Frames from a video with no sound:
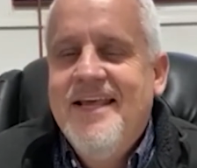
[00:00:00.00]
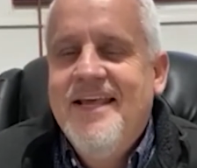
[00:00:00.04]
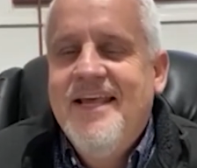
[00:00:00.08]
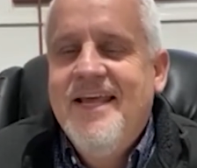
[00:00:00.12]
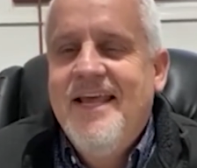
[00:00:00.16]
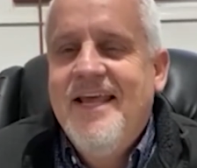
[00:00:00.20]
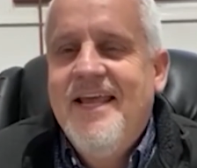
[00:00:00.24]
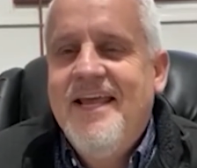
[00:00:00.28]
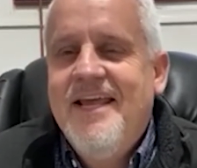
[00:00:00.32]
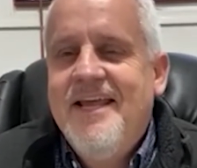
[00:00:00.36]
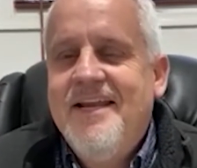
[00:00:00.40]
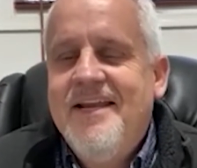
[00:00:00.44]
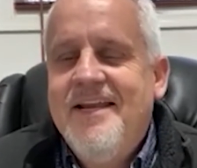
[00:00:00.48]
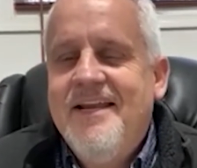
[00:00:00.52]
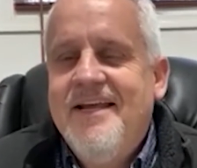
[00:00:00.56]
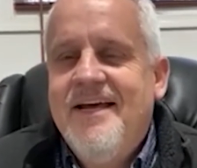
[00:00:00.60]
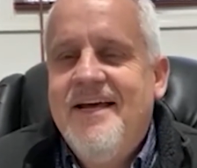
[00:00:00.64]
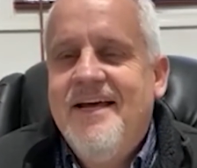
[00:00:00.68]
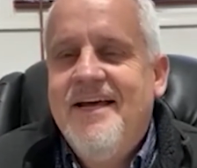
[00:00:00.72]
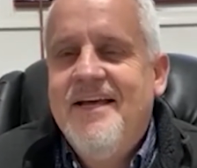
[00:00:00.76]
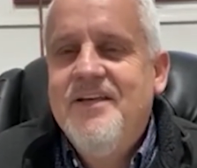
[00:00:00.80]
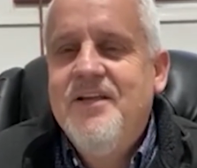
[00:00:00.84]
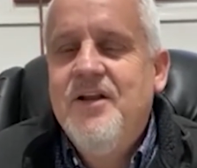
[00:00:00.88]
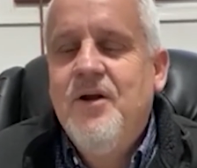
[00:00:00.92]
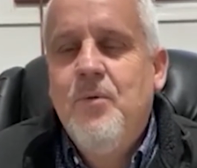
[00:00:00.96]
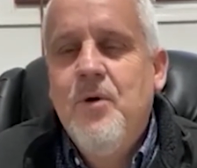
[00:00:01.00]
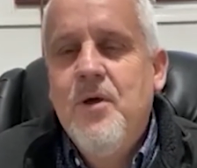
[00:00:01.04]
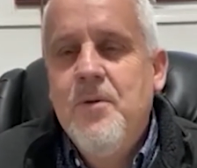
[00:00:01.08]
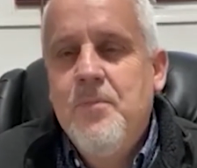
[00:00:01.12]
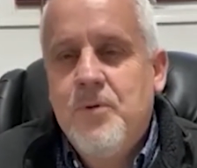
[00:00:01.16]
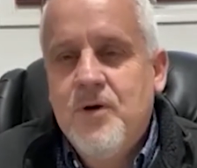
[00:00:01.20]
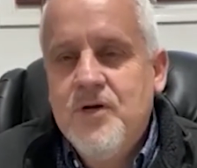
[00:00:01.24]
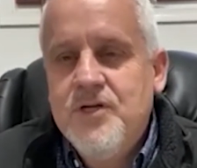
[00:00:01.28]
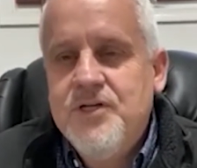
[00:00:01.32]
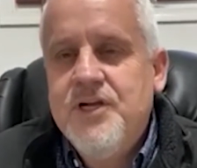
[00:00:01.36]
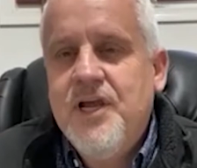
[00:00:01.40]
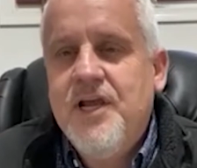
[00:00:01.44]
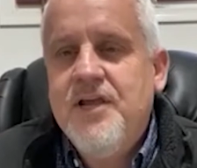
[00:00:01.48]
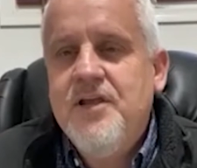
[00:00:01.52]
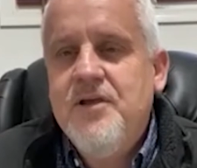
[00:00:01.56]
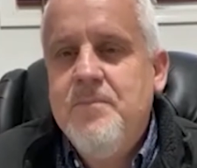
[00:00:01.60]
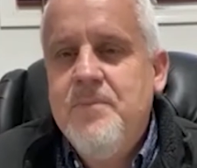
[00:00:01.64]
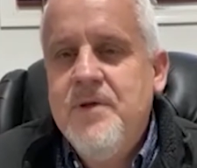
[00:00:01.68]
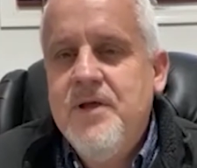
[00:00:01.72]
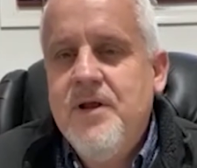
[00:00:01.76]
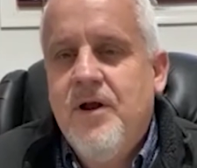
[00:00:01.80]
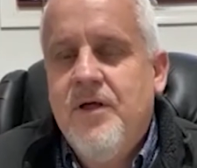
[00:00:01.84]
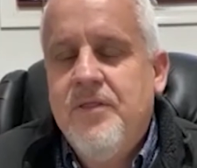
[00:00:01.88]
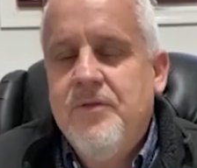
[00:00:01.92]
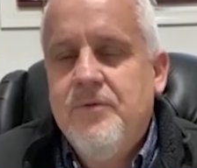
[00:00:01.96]
And, uh, you know, we appreciate you
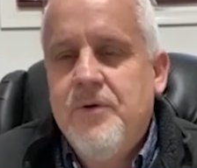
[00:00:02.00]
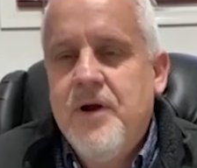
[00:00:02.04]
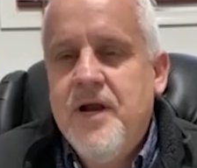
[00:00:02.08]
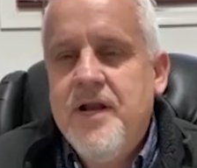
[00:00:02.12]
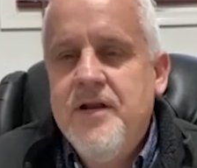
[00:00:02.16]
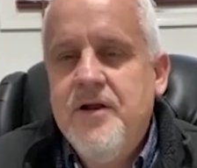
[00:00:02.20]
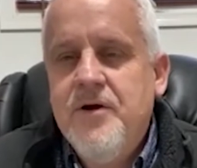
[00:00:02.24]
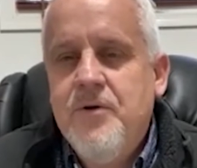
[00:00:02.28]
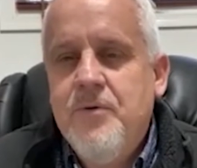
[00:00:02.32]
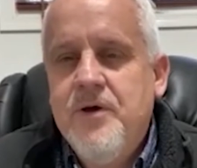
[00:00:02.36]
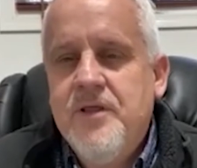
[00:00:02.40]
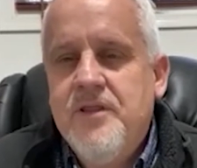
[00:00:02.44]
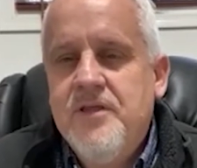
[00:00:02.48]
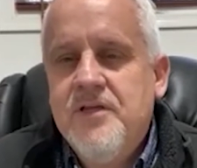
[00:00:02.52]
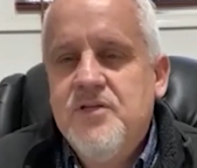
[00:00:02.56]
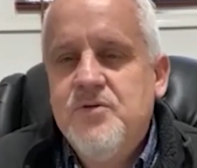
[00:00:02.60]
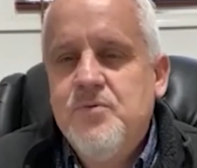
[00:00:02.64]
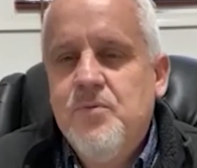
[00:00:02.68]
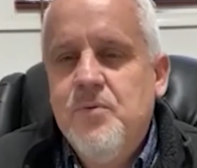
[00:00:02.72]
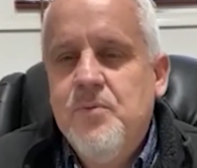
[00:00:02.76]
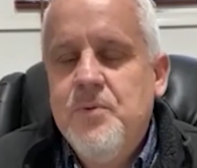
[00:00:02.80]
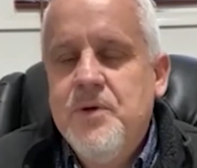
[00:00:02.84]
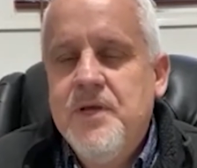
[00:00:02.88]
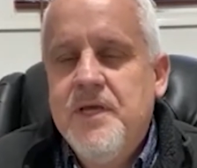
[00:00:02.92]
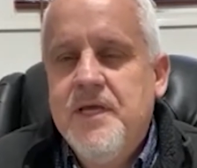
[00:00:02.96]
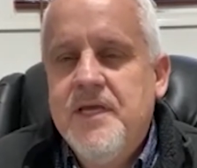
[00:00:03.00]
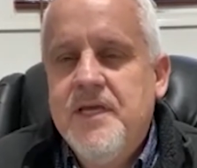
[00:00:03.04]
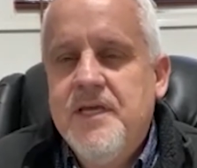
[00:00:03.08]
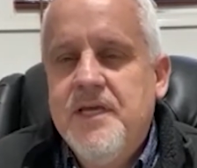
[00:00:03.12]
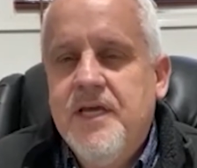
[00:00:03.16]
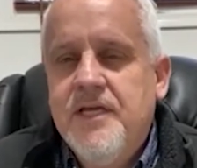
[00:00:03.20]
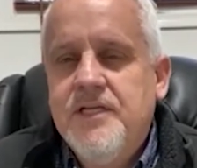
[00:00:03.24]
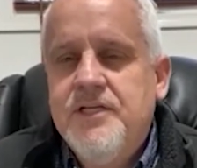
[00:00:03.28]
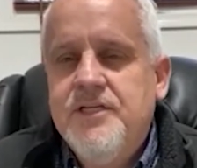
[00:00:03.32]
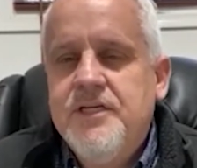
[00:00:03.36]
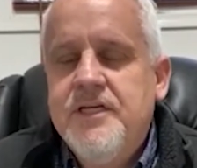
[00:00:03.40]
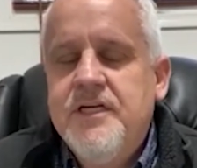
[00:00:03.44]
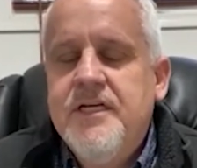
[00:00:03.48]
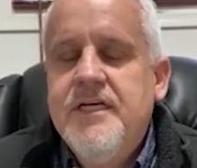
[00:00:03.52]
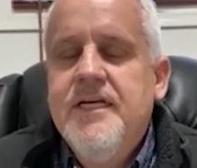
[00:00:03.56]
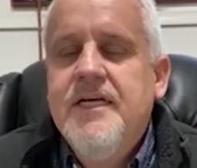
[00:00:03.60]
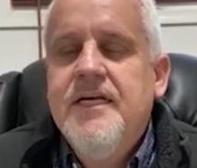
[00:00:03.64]
being on the radio with us when we can get you.